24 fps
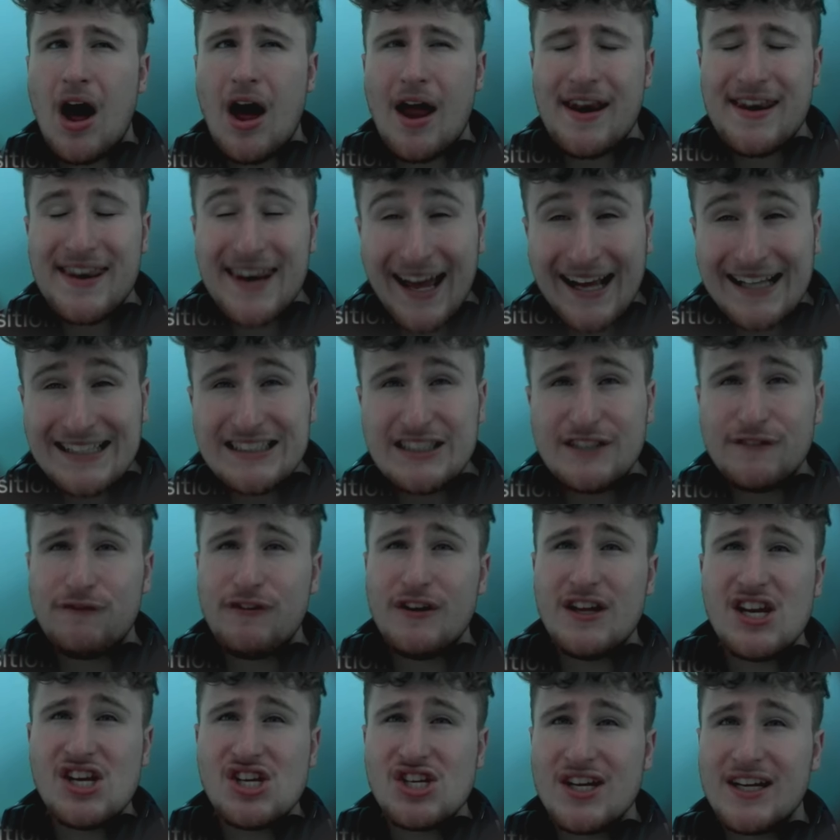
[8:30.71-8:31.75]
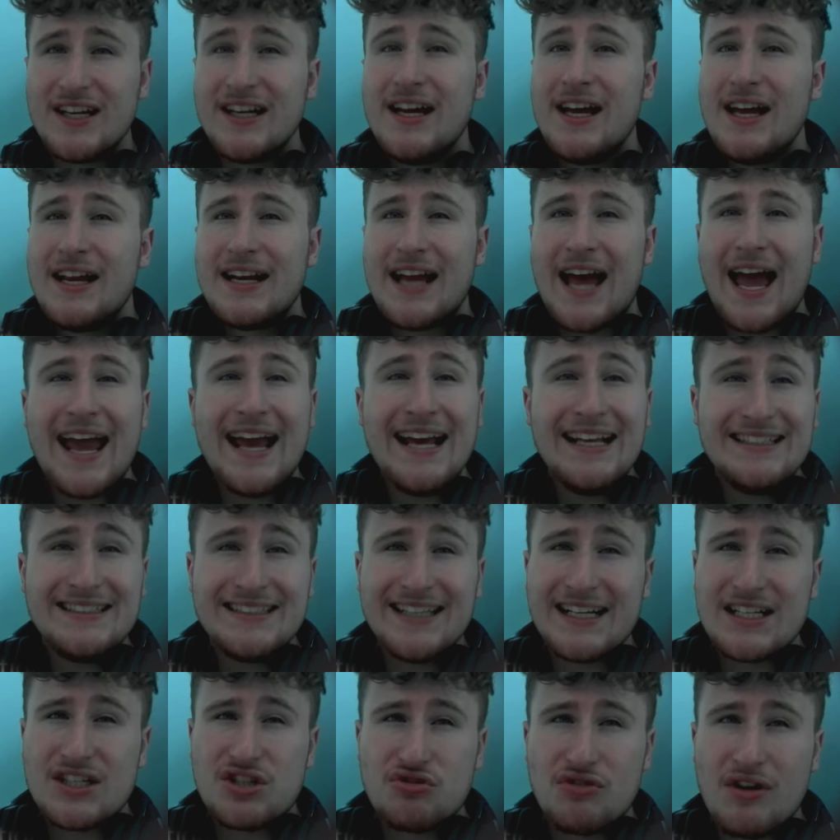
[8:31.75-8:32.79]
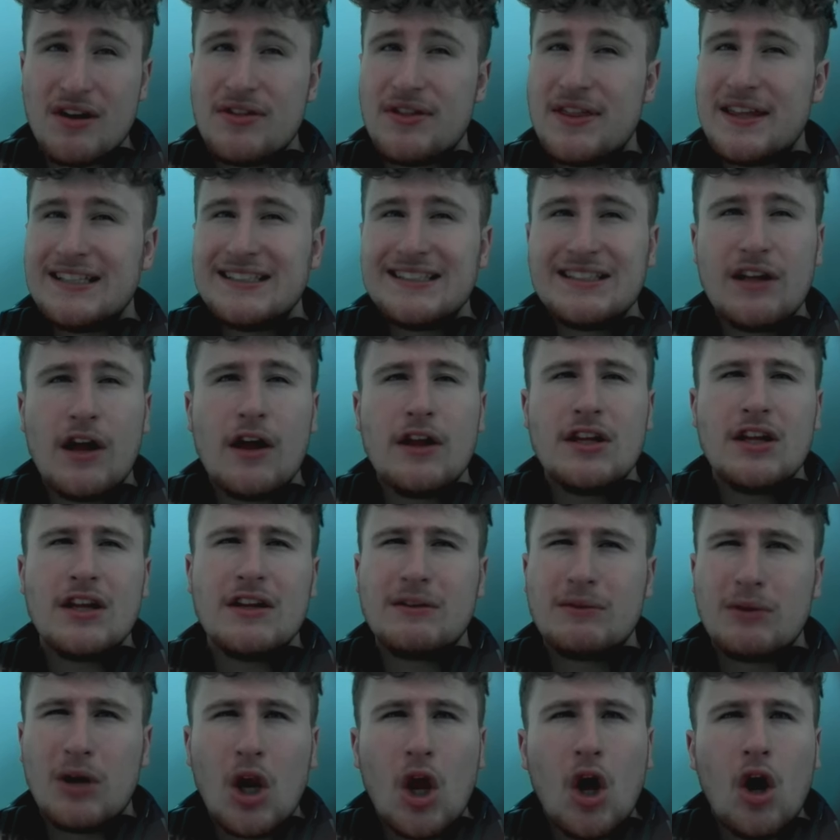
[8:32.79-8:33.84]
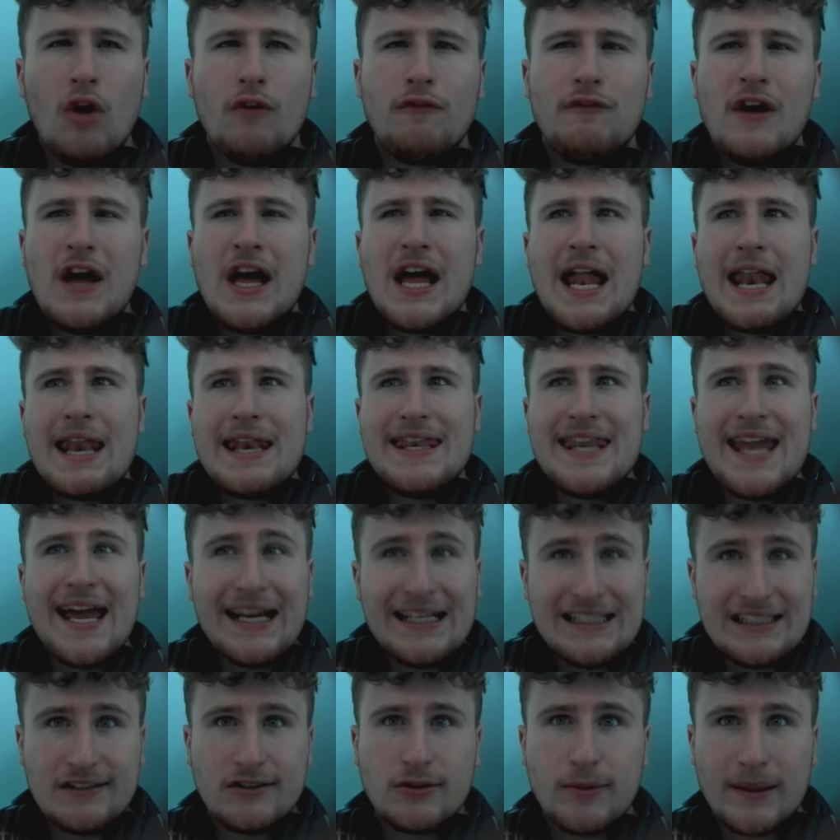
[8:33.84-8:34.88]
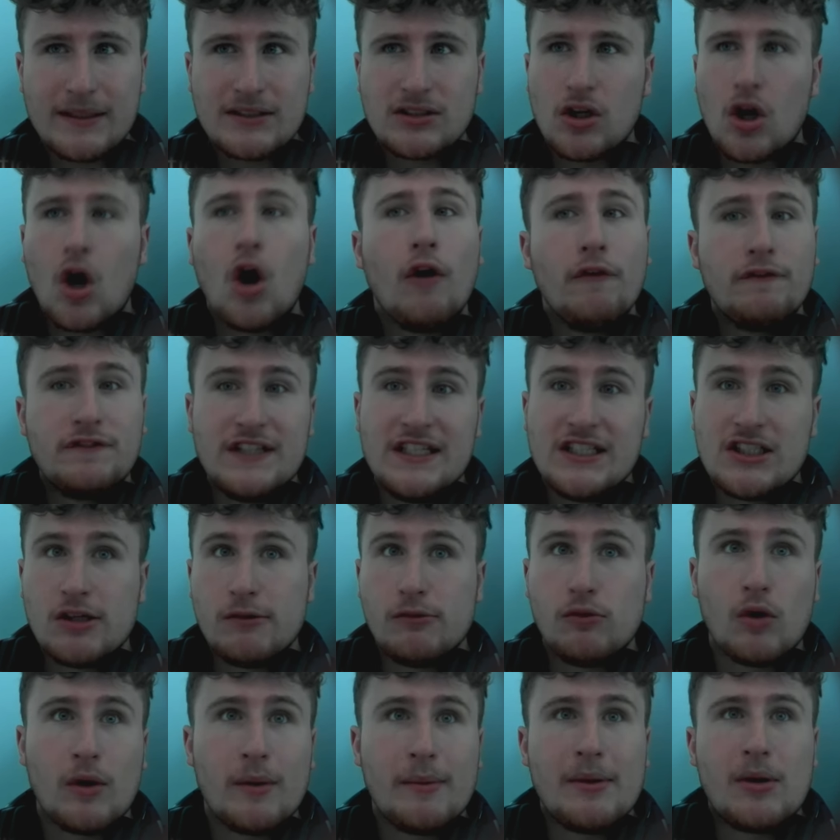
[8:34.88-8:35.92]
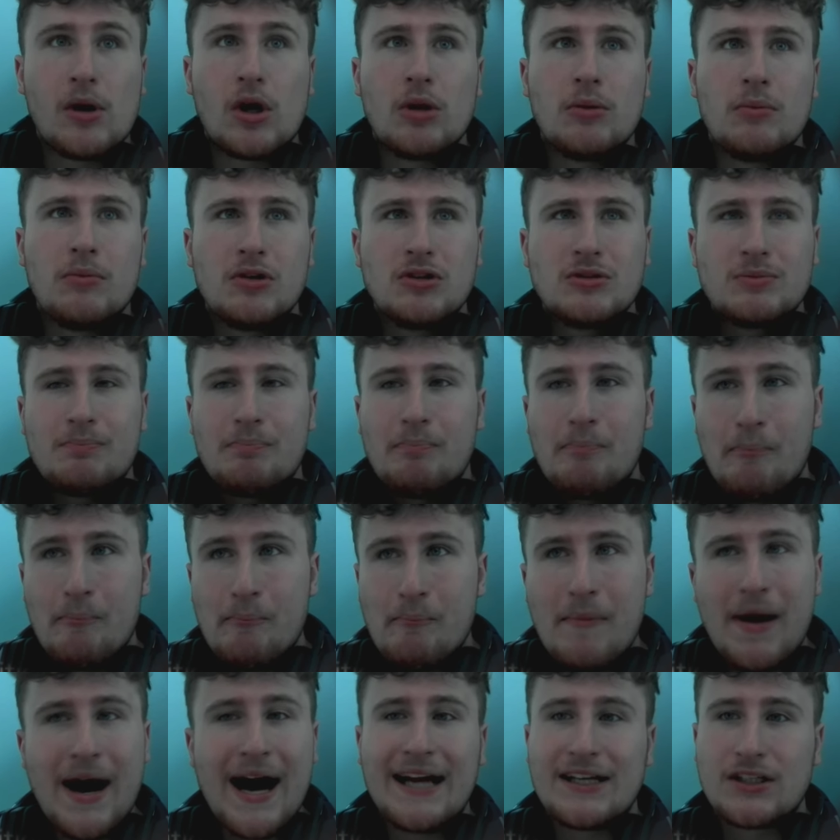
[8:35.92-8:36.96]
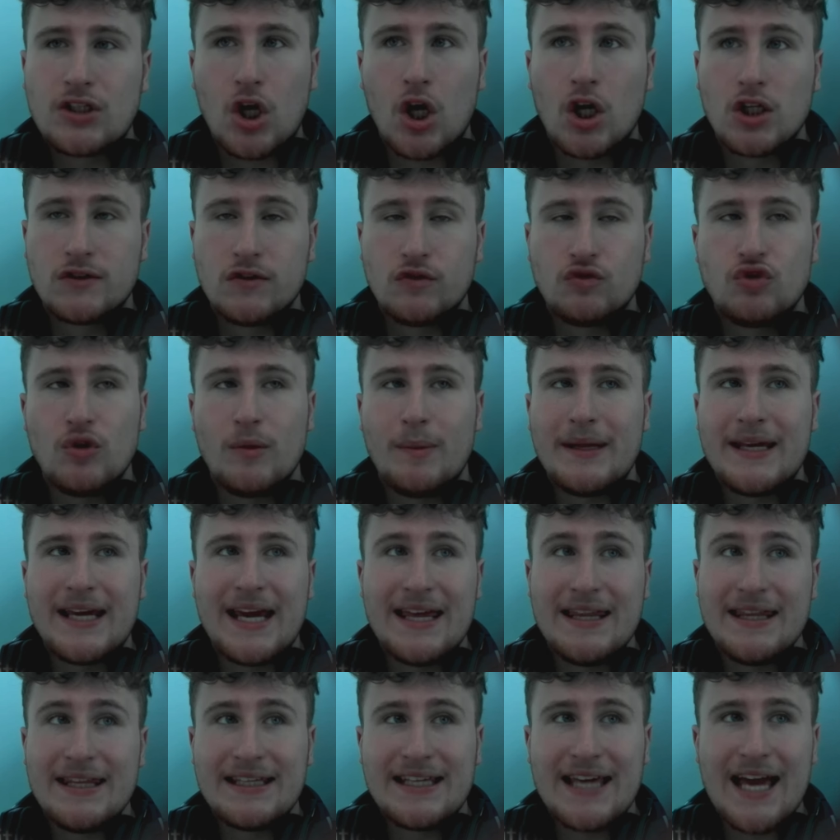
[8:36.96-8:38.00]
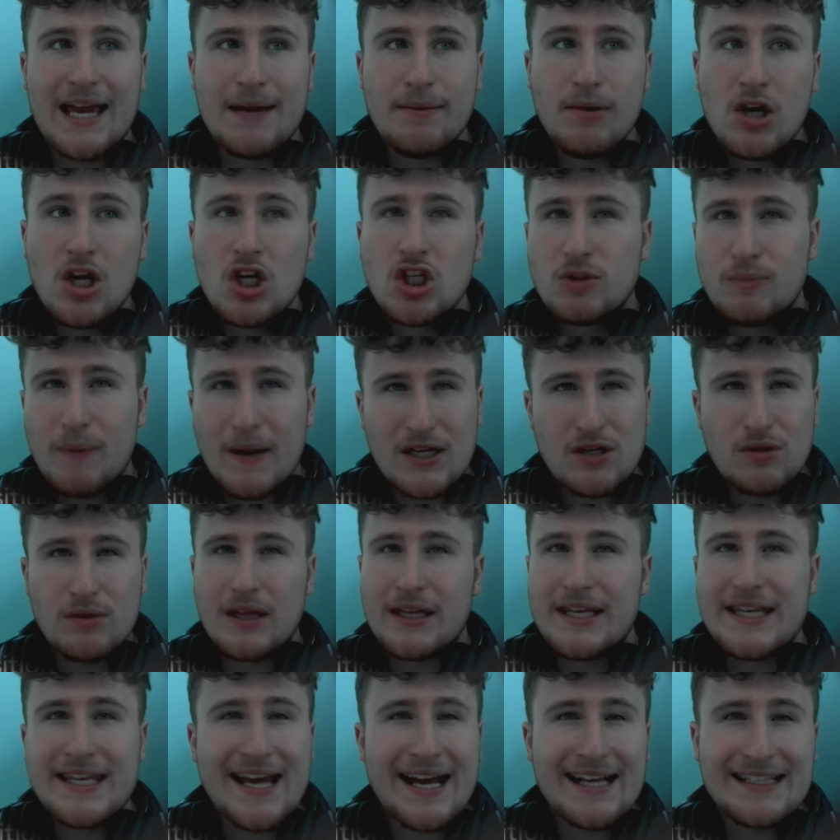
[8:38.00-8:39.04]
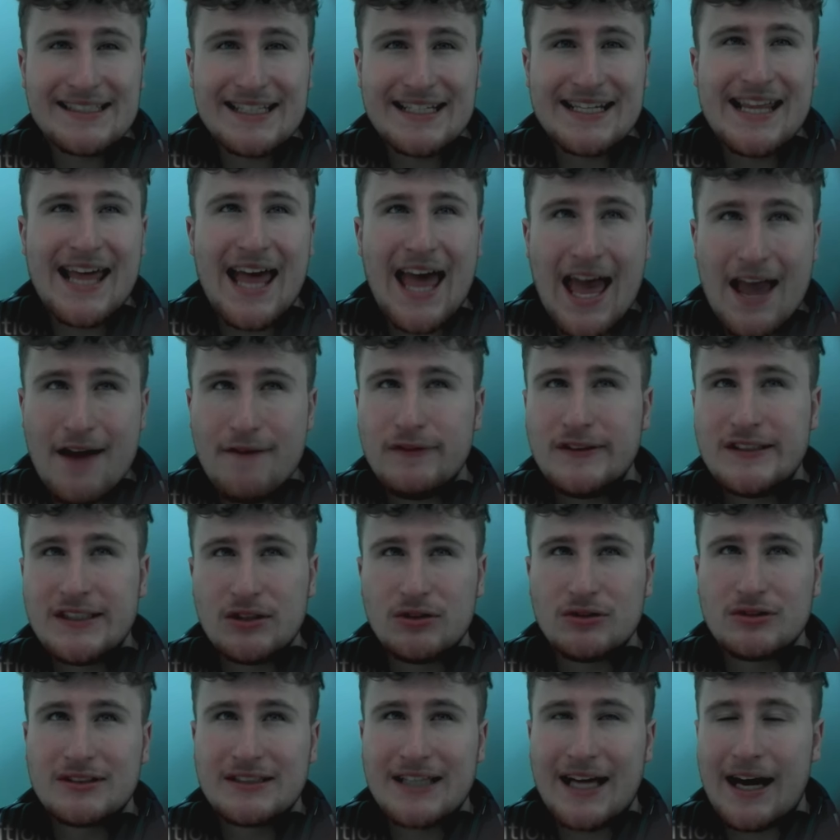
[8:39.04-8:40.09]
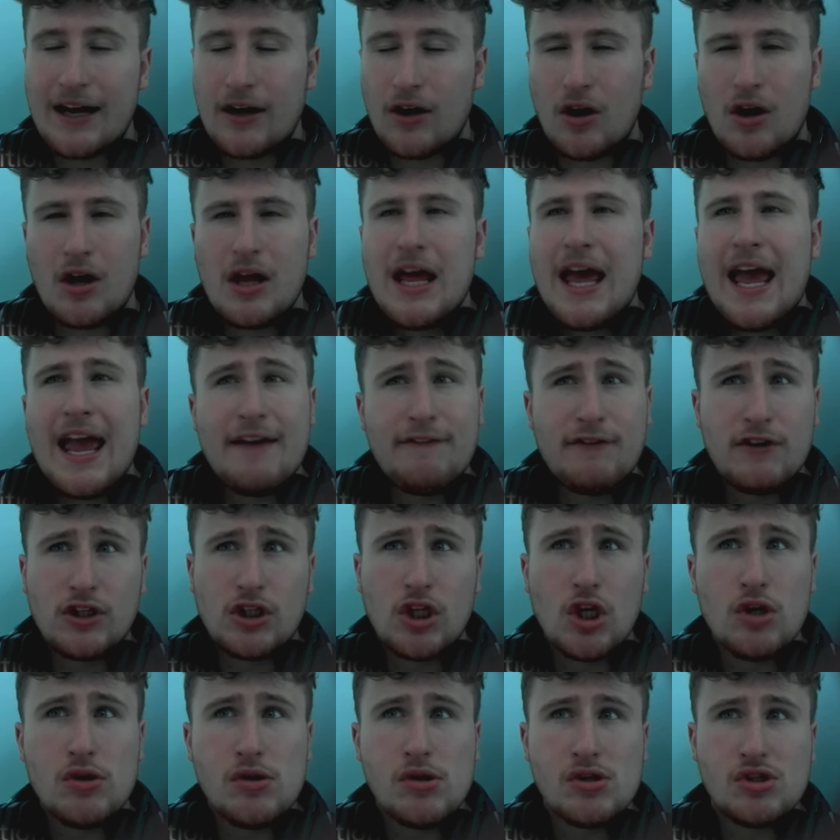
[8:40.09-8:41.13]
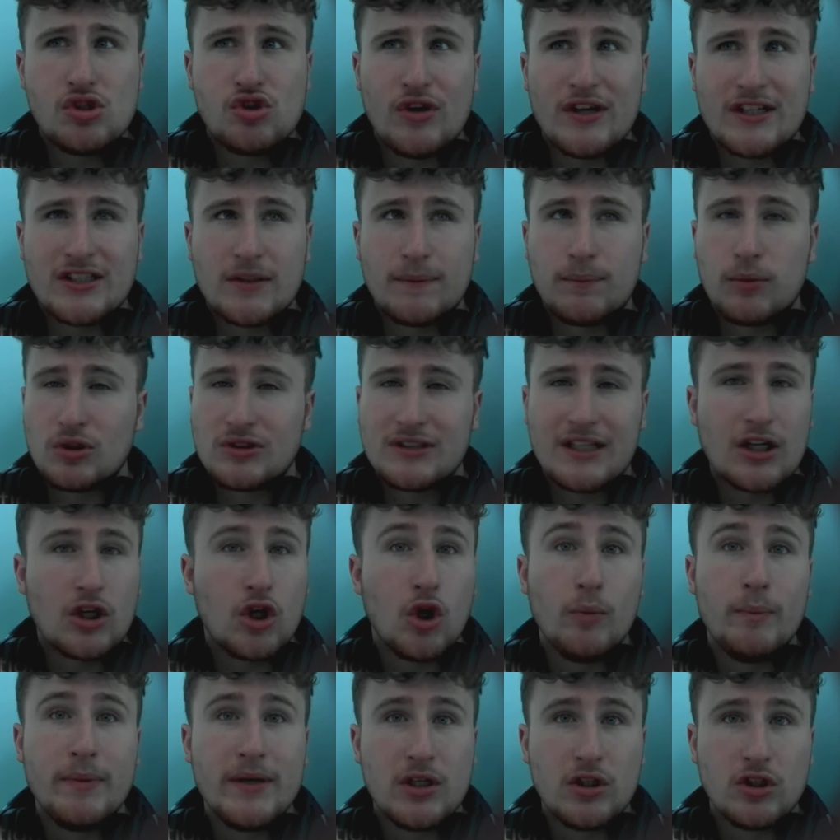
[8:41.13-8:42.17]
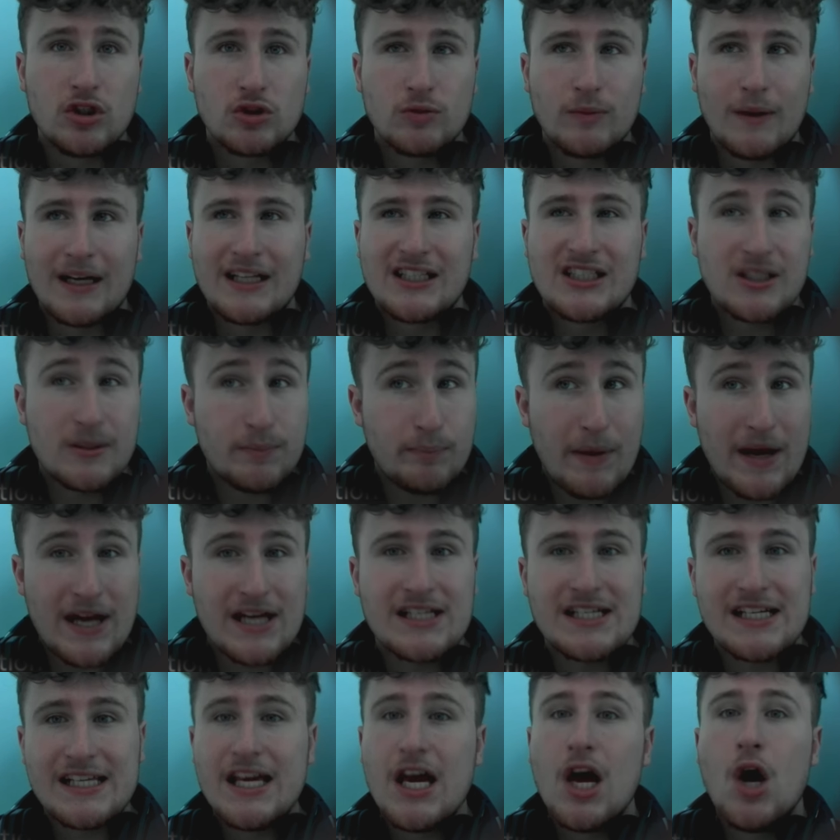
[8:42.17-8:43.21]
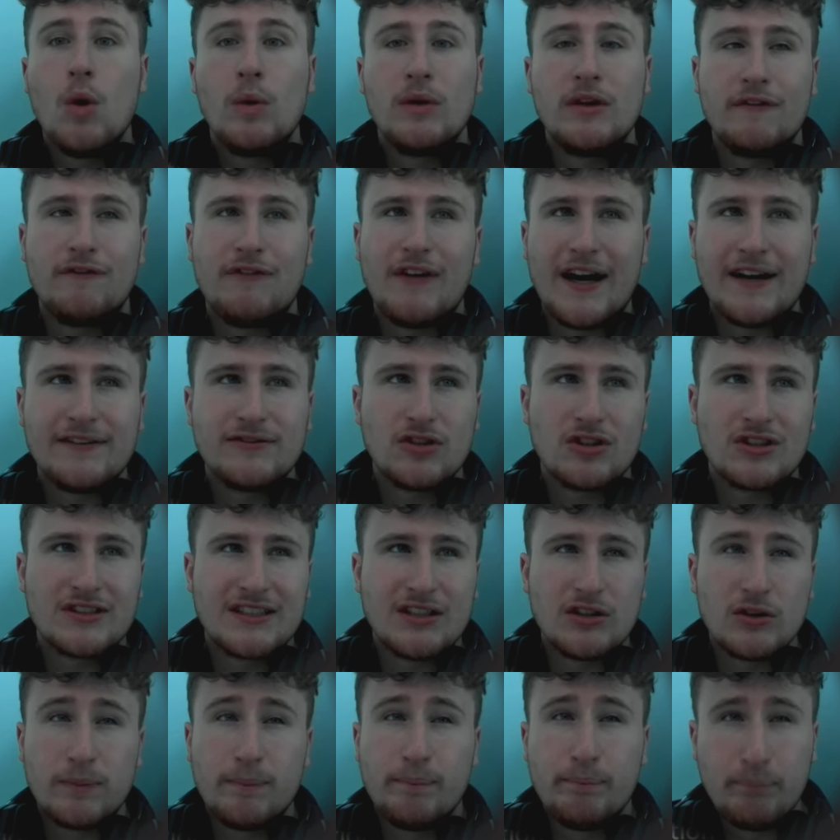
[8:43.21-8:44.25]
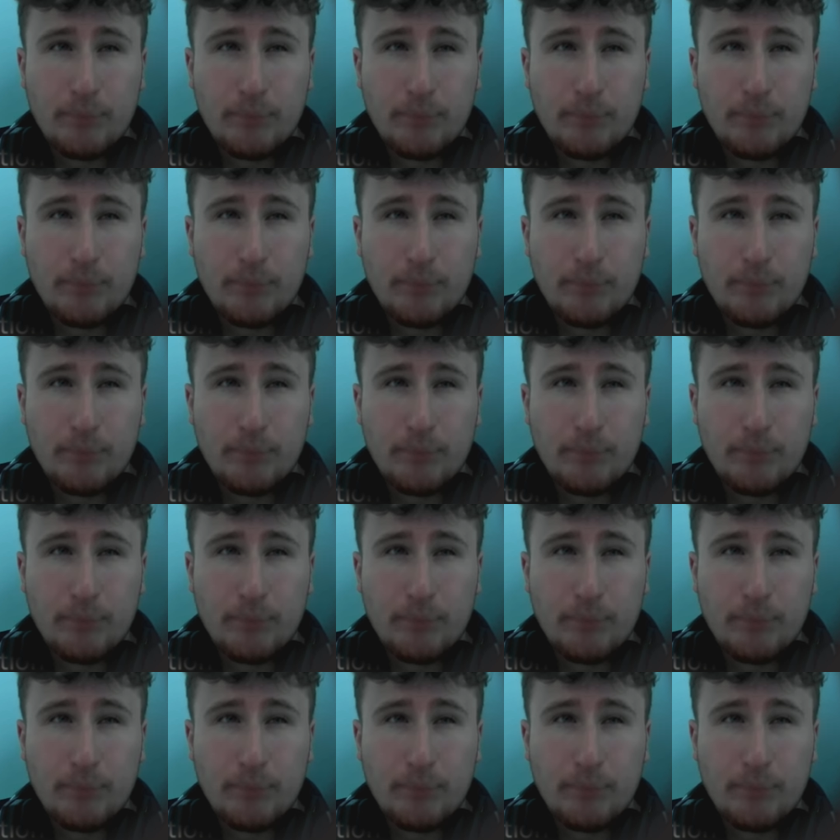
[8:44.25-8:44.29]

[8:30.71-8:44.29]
90 finishing, 88 strength. There's a lot of negatives about this card. Obviously, it's going to be one of the most mad cards of dribbling in the game, especially with a 9-10 in every single stat. If you do use Trickster Plus, that could be good as well, especially with the 5-star skills.